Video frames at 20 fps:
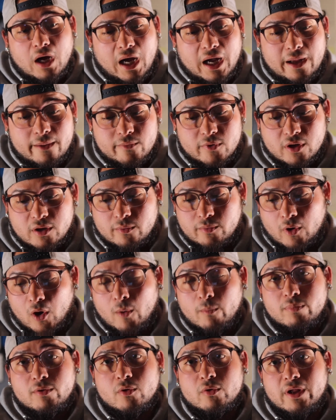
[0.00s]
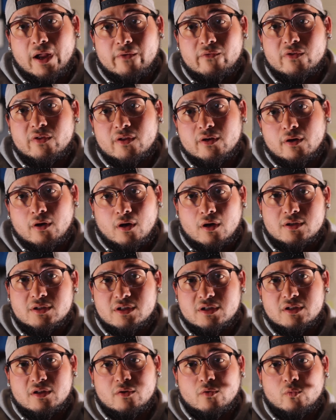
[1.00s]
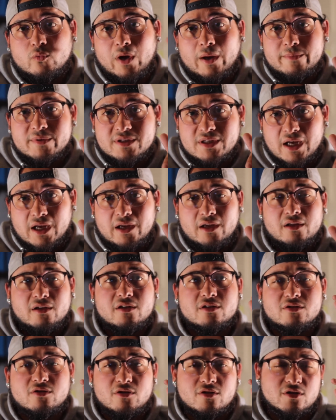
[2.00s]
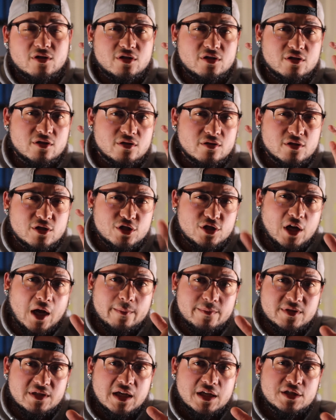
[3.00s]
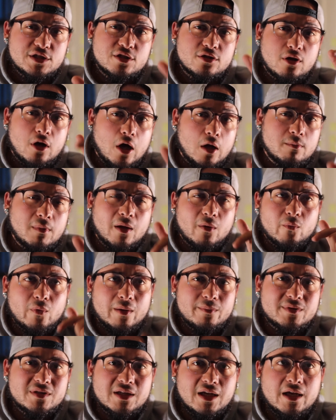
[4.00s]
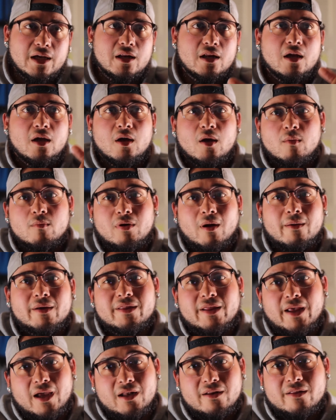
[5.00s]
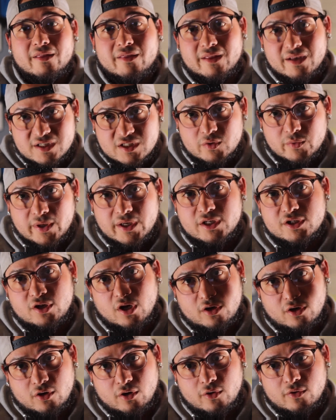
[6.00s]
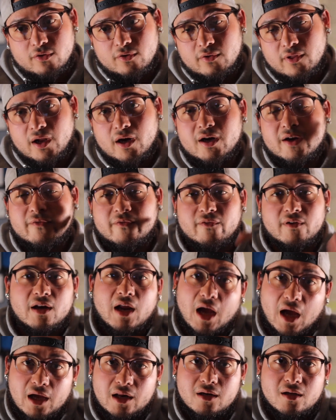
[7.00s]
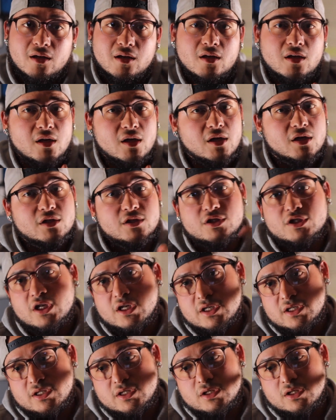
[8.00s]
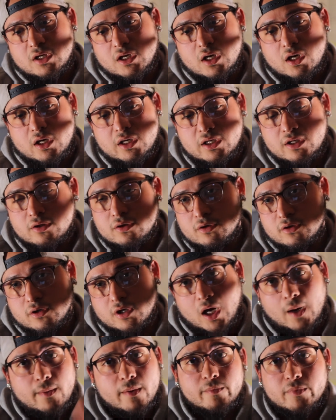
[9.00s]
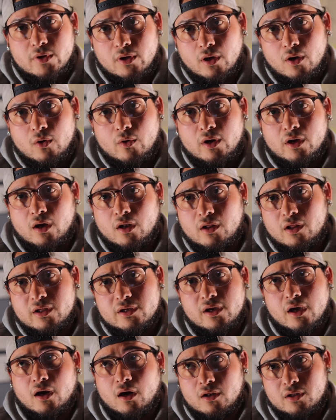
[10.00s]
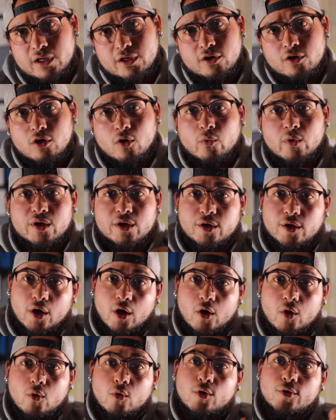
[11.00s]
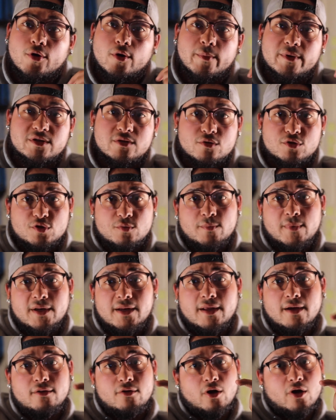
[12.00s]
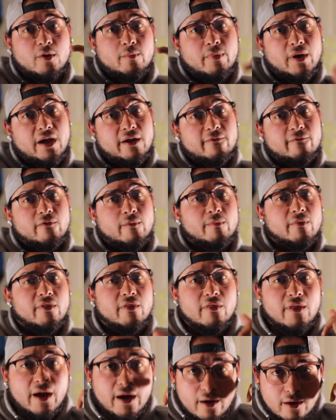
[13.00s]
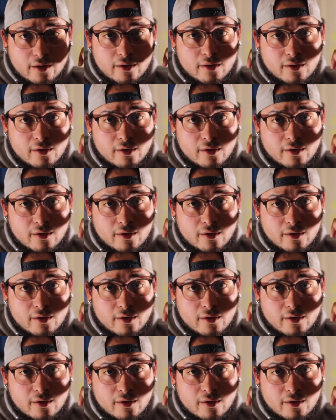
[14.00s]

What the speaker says: I am gonna upload everything onto the website, because there's a shop section on my website probably the end of this week, so y'all can go through there. If not, just either comment below and I'll let you know where to go, or go to my social media and y'all can buy it from there.